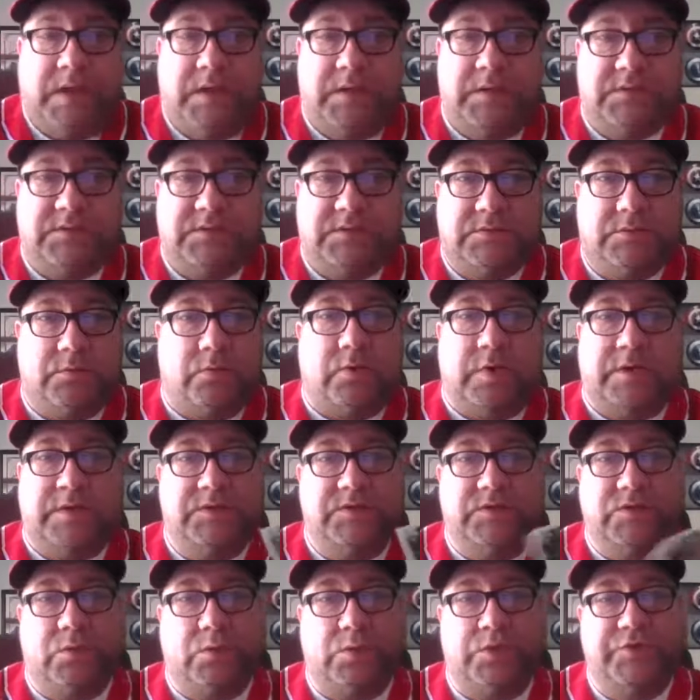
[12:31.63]
it's
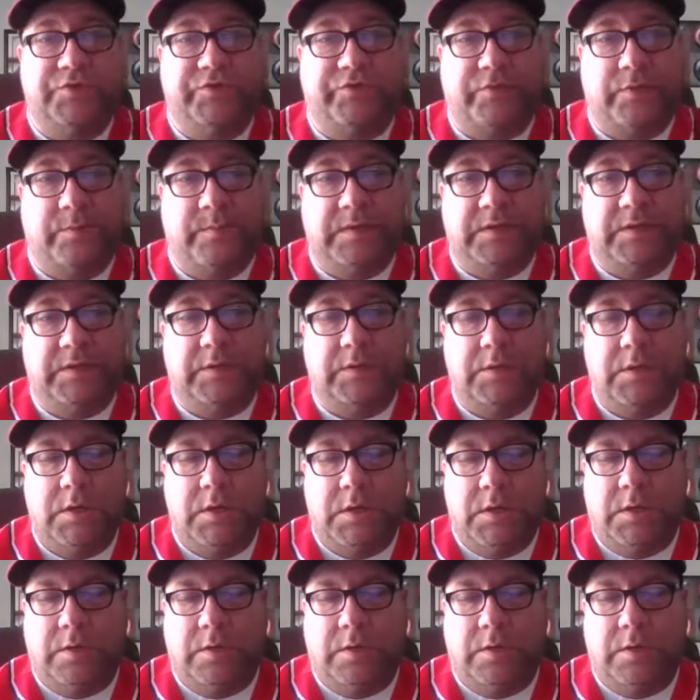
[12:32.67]
great storage for me.